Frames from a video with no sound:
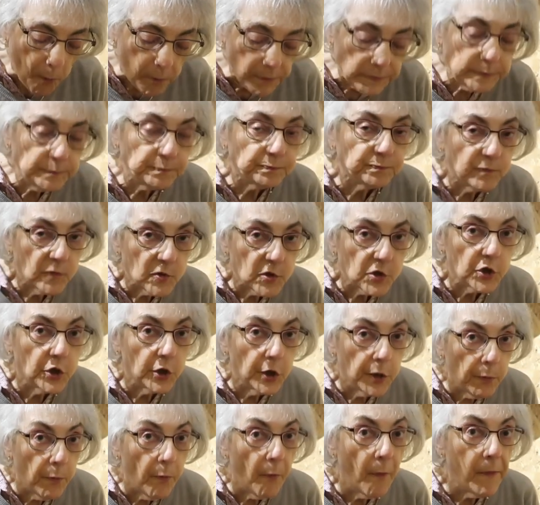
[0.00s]
Mmm,
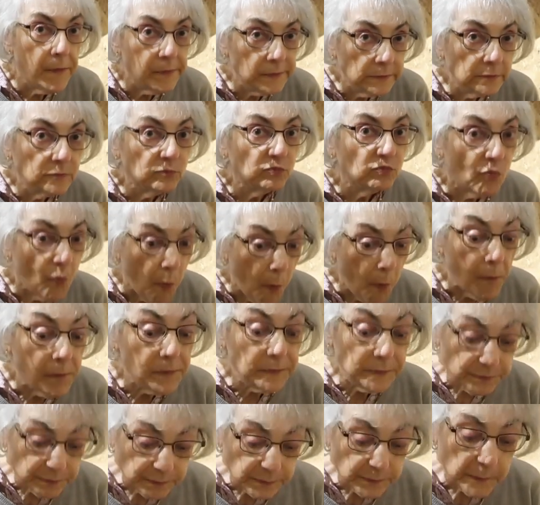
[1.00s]
good.
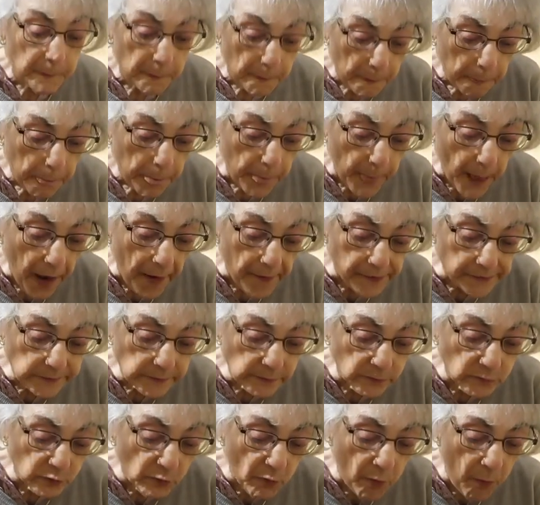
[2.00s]
It's good. Plant chicken?
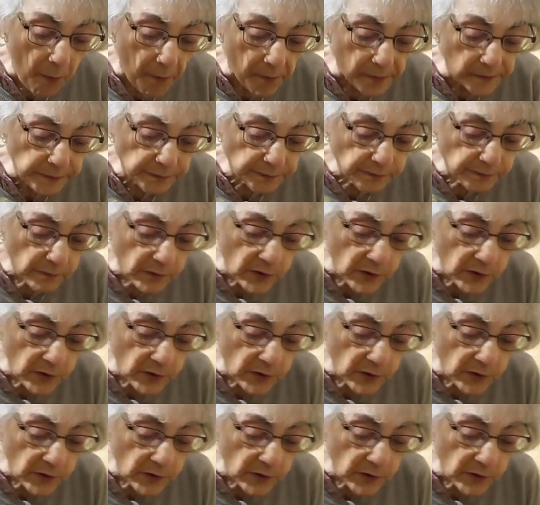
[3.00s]
Mm, yeah.